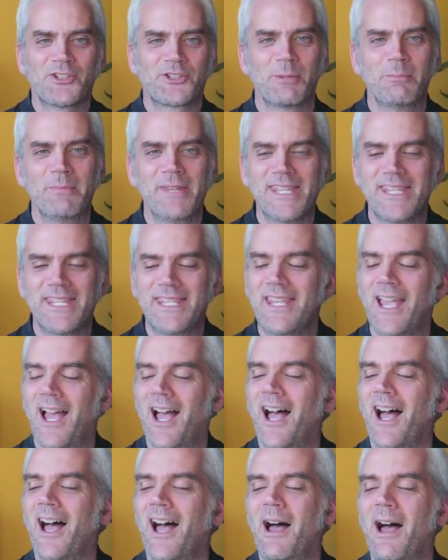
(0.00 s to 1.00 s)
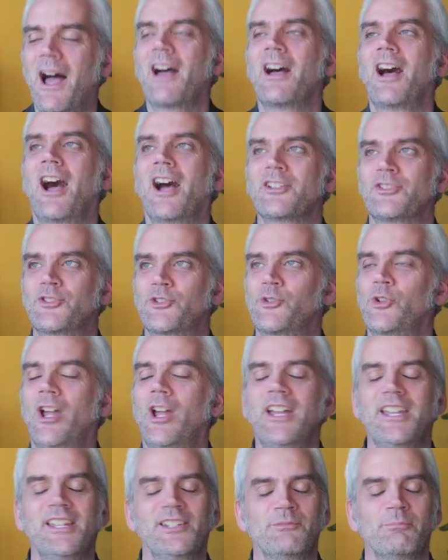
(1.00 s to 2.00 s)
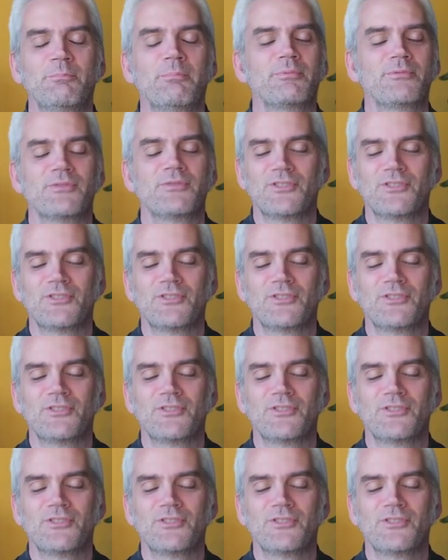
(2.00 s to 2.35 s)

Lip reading: to me, I try and